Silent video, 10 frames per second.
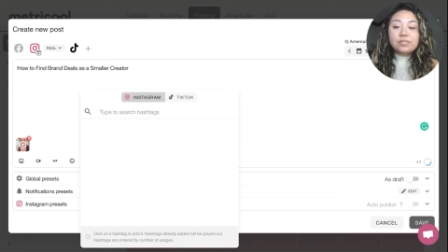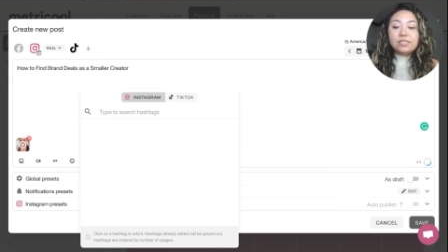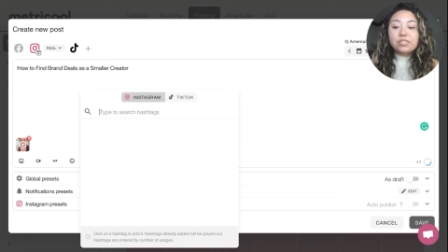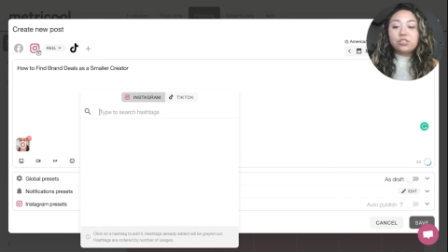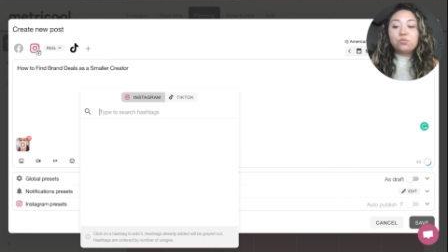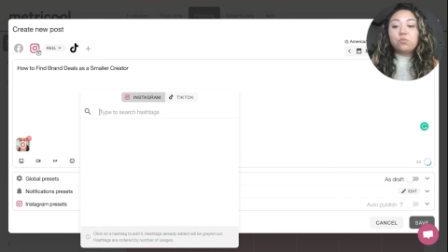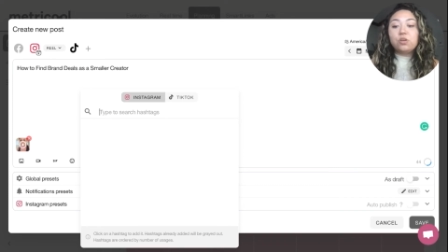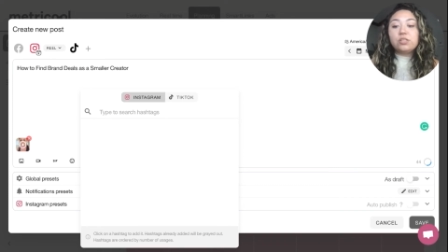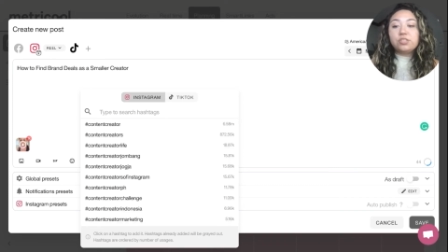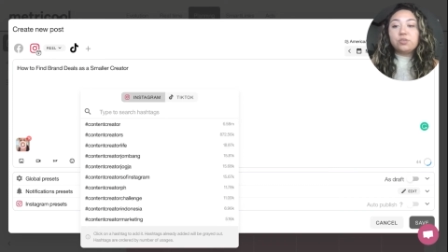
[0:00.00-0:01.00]
is geared
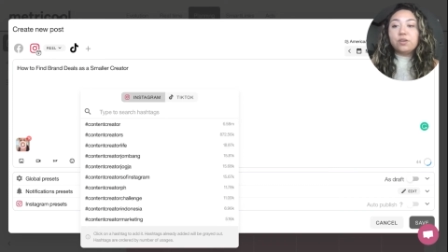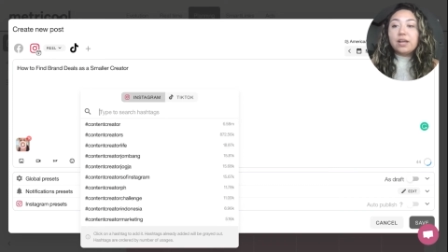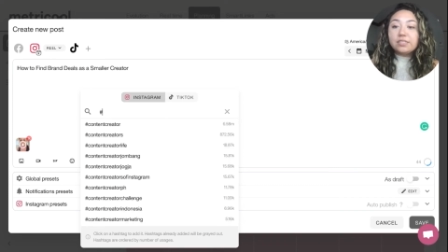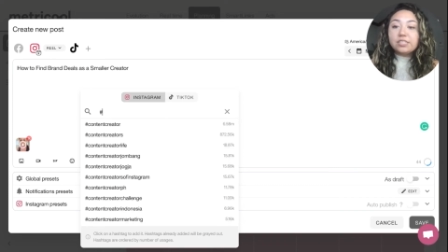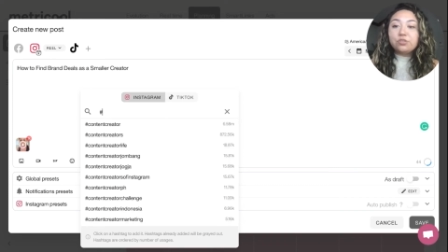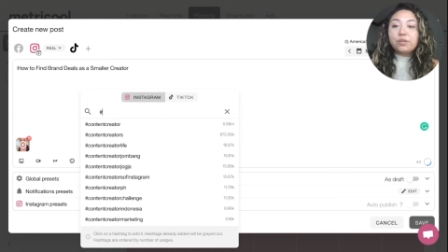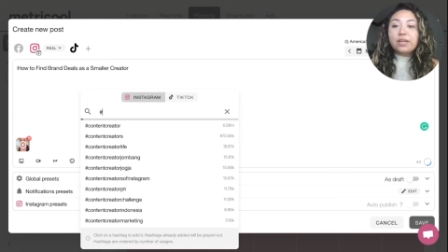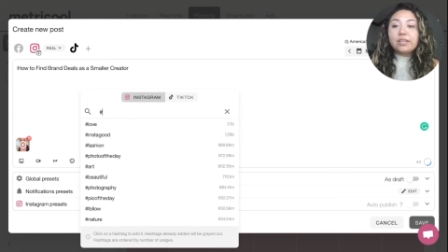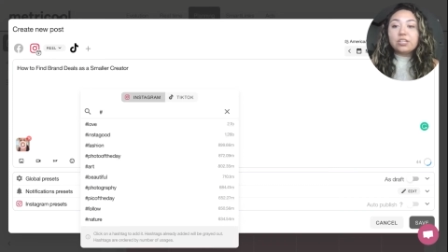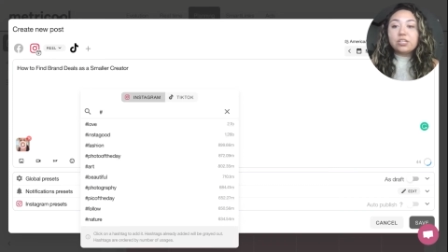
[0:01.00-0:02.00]
towards, you know, content
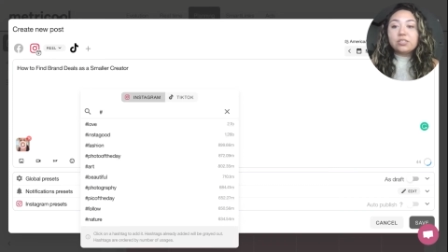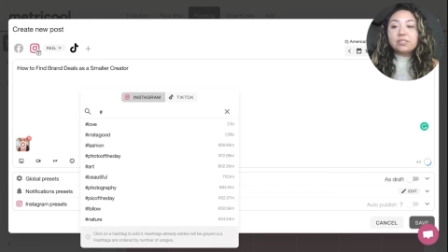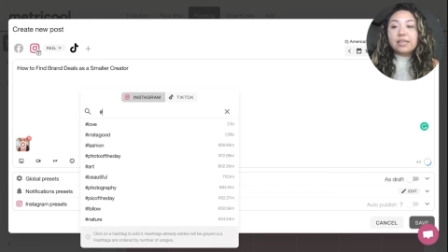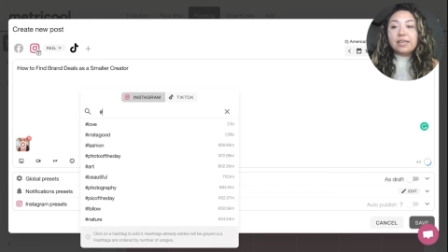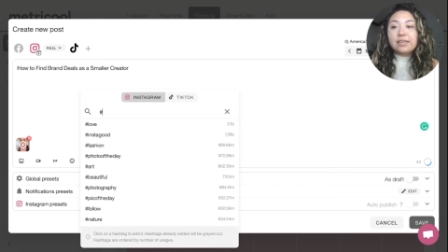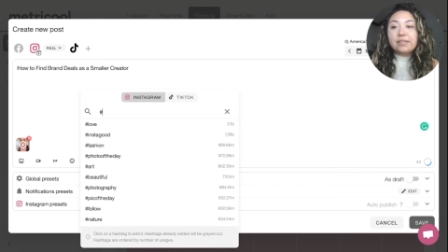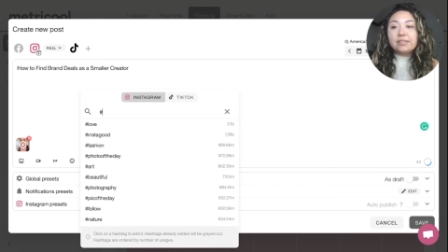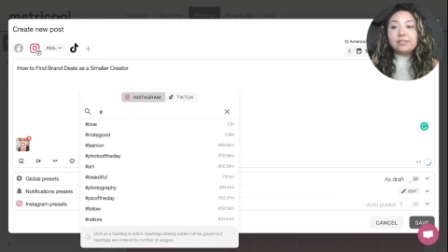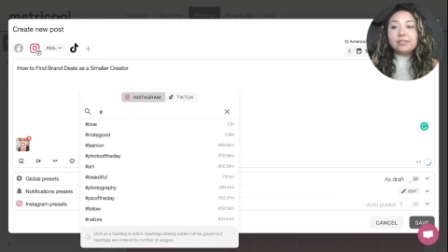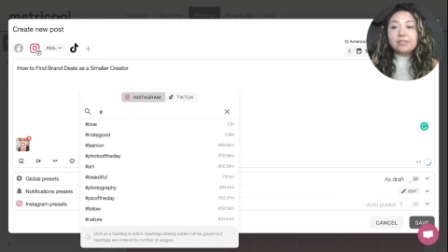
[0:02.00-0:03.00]
creators
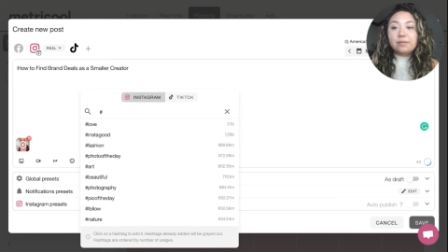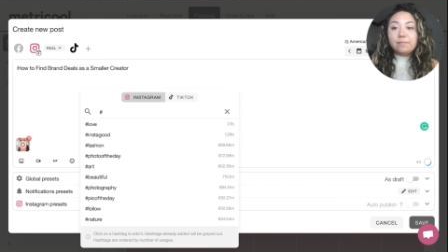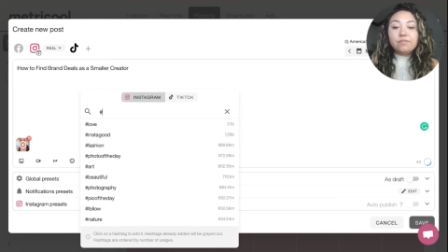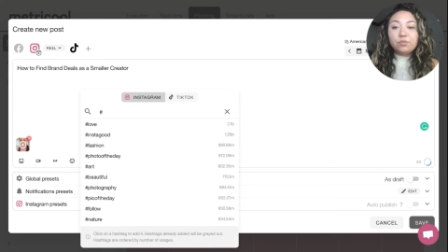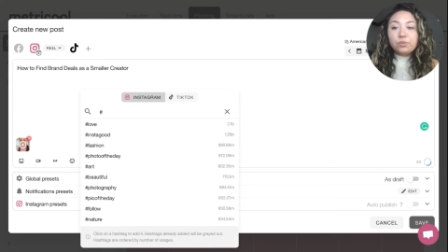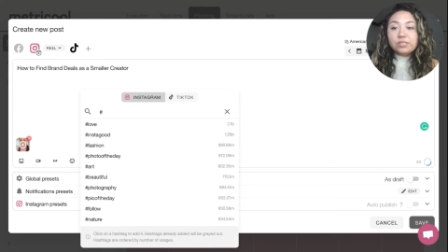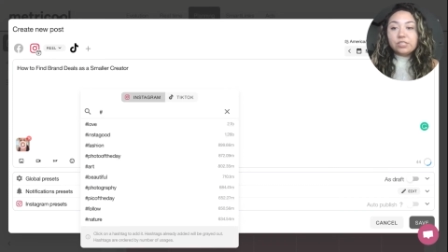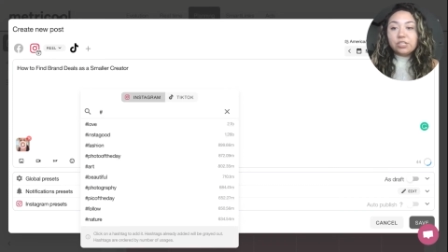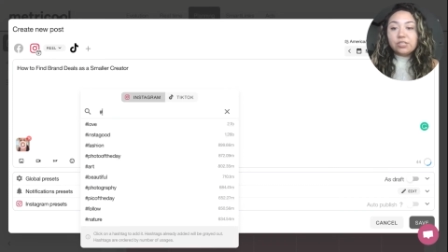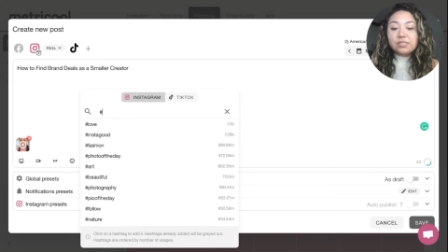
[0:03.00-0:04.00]
and
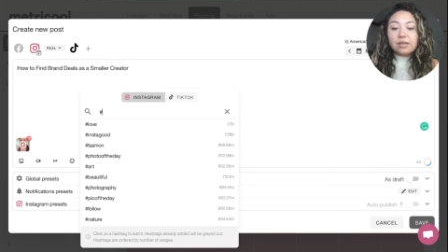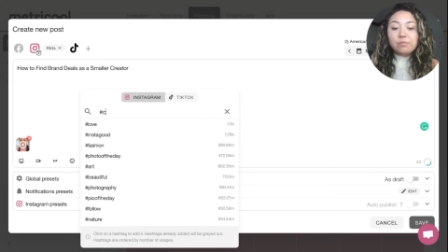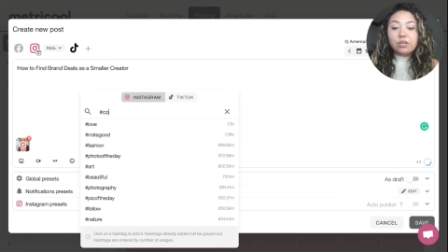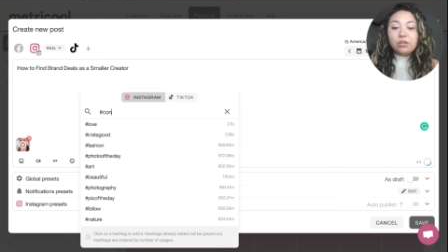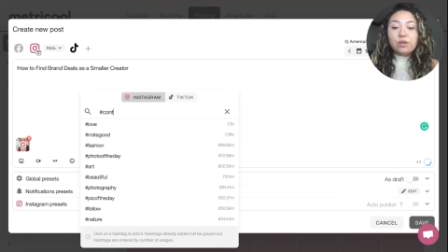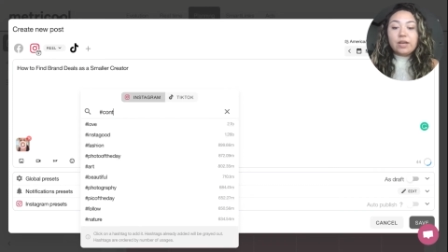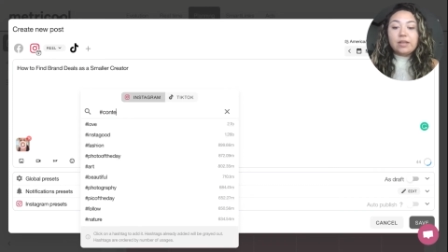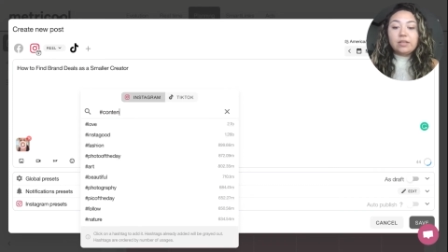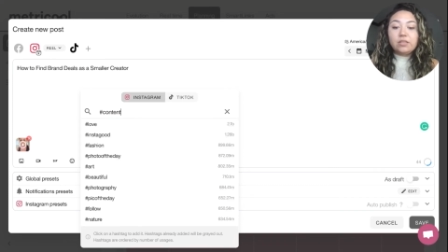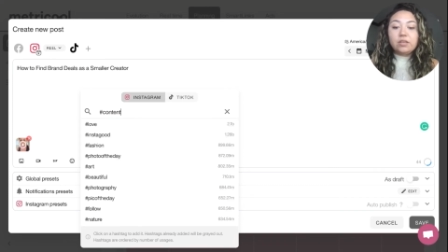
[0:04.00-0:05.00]
influencers, I'm going to go
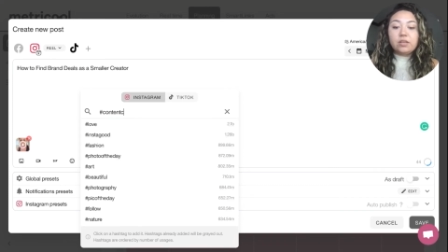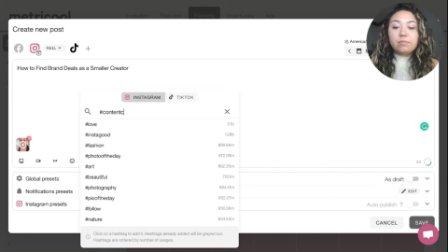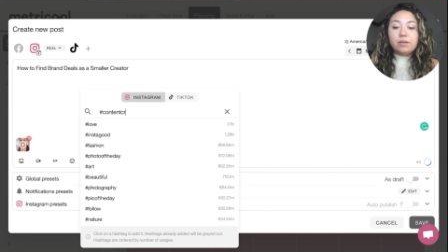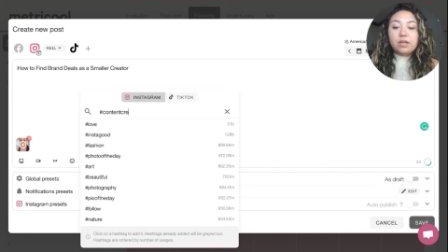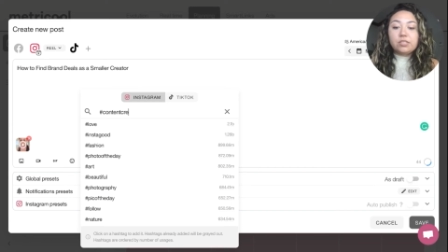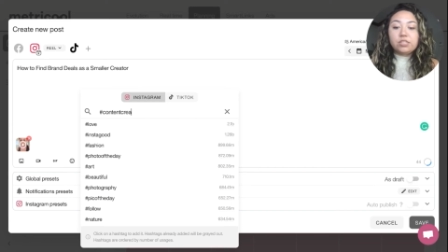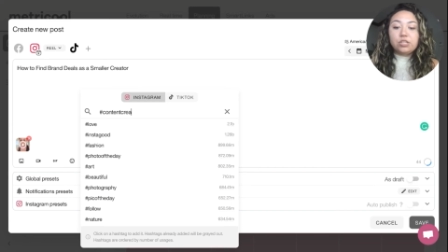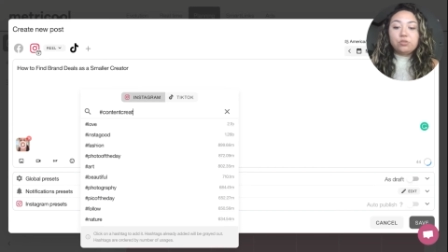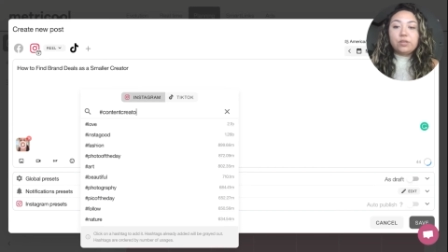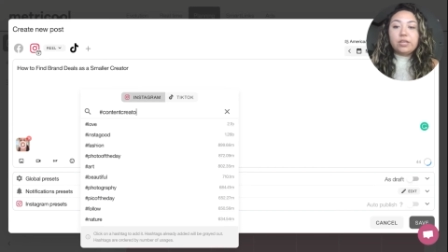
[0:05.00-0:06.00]
ahead and look up
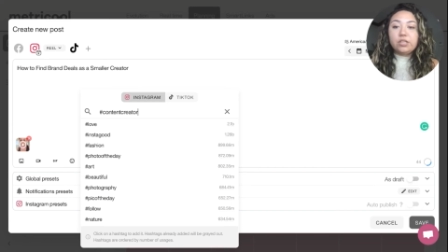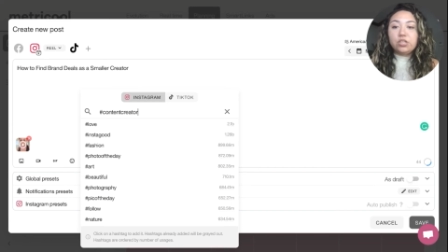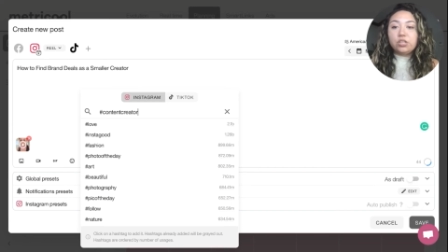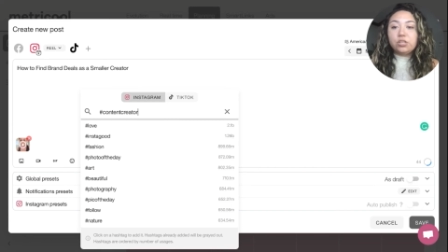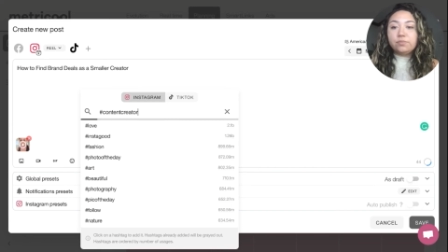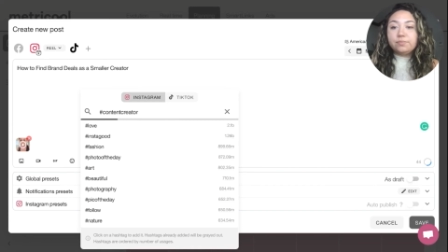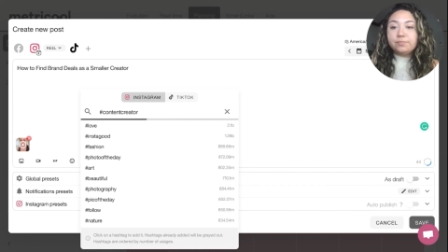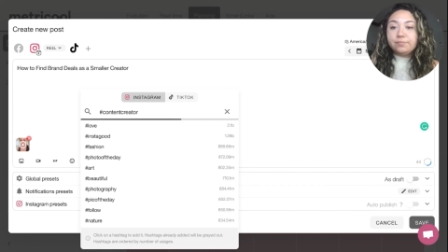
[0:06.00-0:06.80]
content creator.